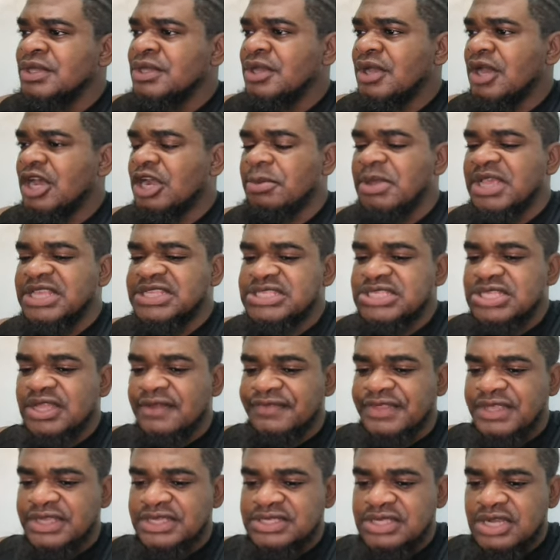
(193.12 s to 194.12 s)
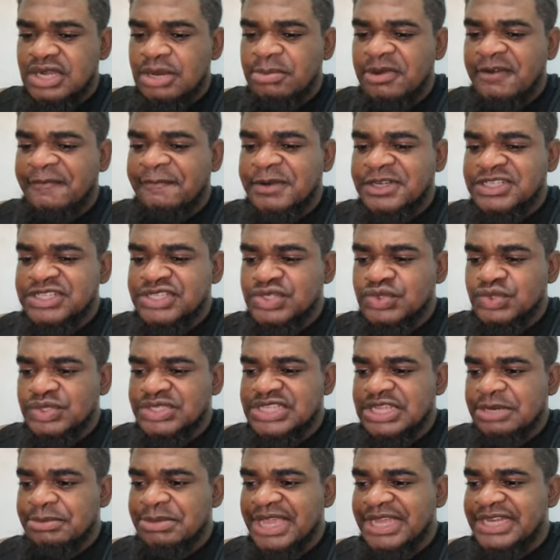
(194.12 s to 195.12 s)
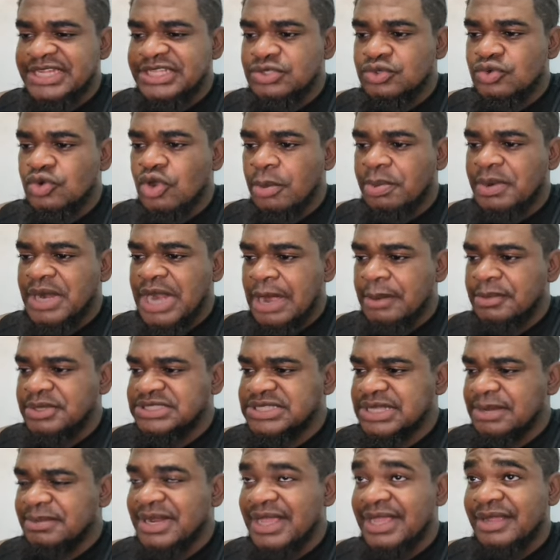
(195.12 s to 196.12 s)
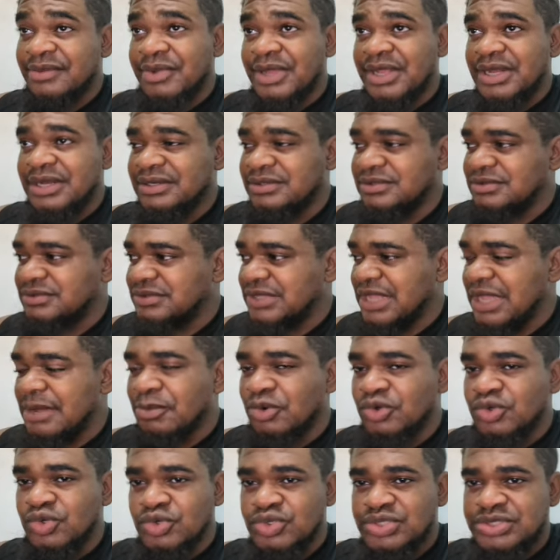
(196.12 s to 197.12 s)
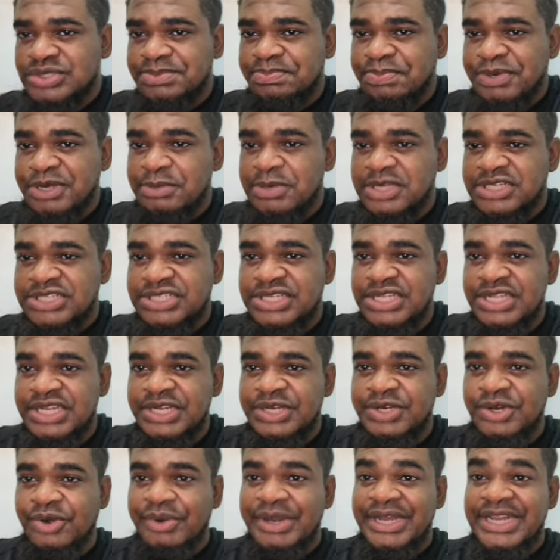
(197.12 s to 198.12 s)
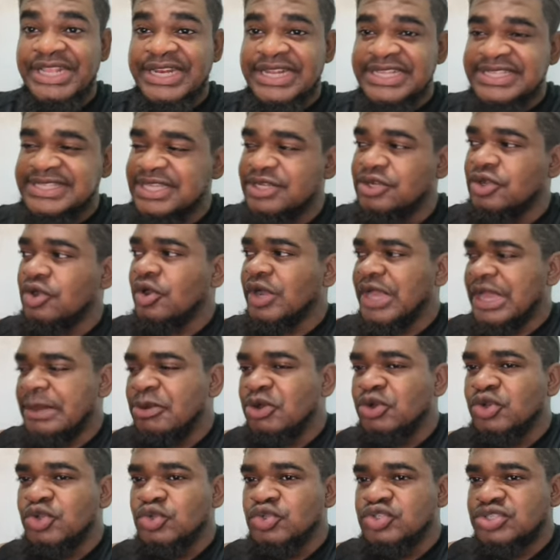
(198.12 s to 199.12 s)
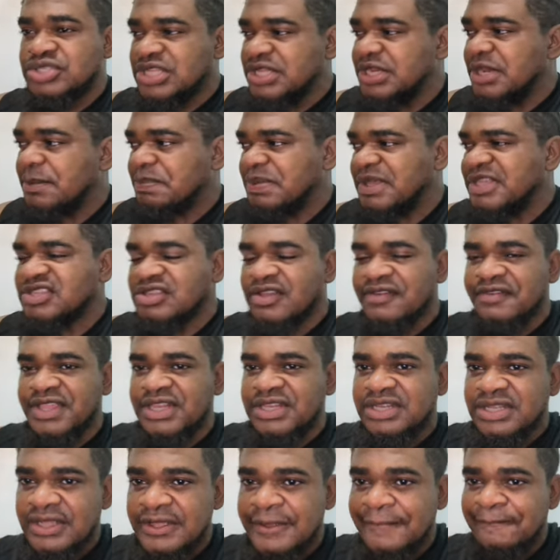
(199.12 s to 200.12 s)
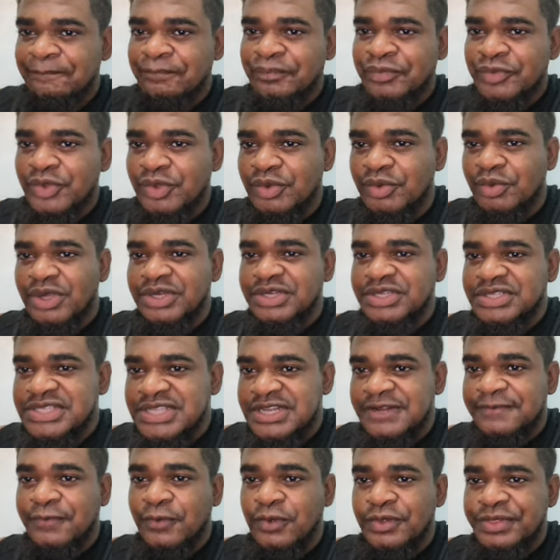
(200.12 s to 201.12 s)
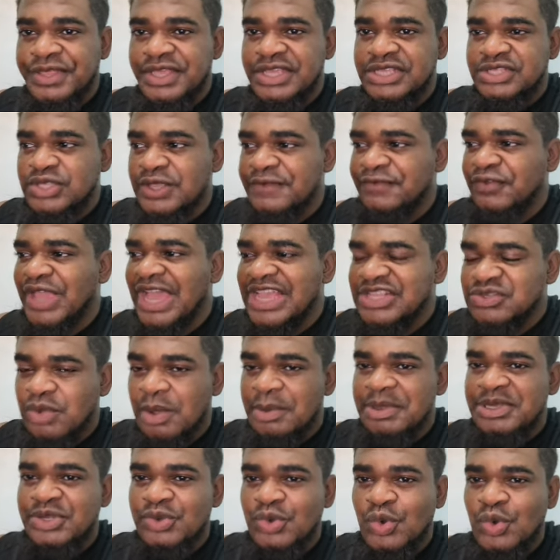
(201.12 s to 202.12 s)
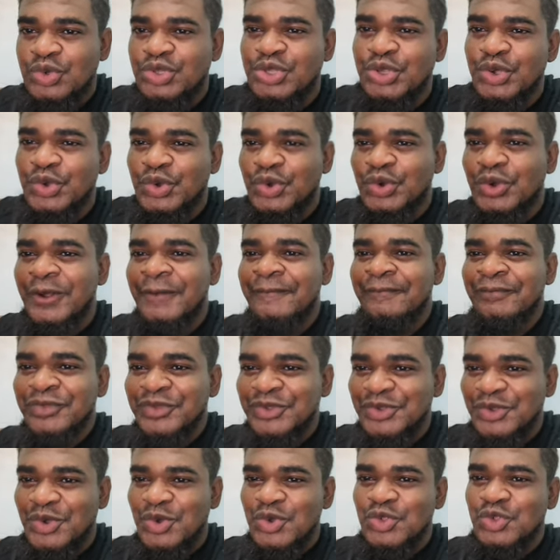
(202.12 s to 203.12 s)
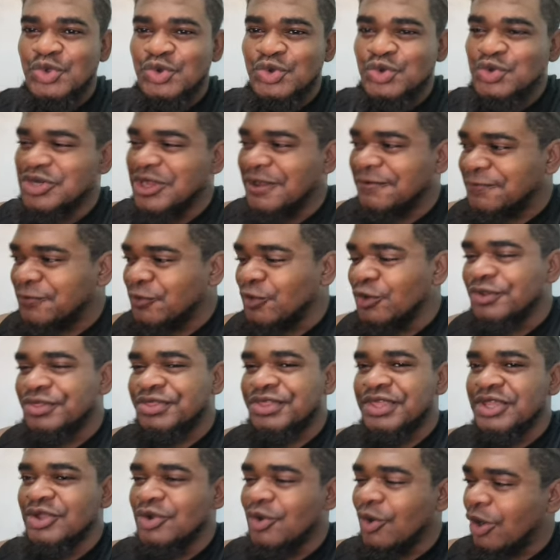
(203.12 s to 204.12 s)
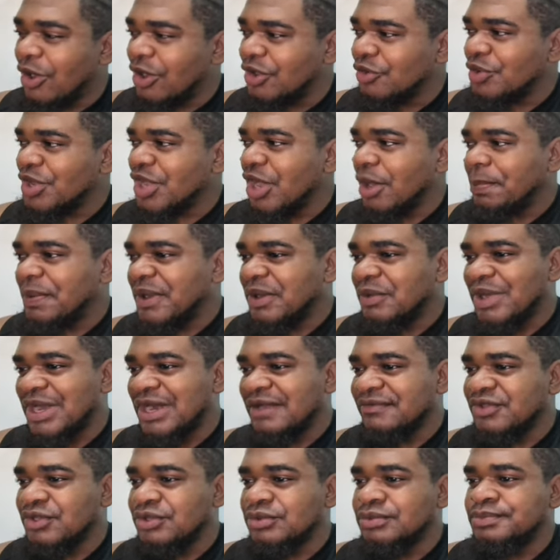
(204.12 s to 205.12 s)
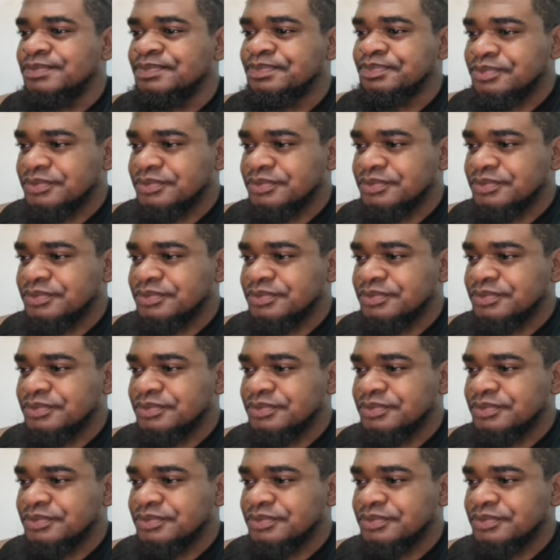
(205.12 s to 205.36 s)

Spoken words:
on the basis of this, a number of persons will tell me I need to go up Caribbean. I'm like, well, MONews pretty much did it already. They say, no, MONews did a piece of it. We want to see the full thing. So if you guys want me to go to do the full thing, go all the way up and what have you,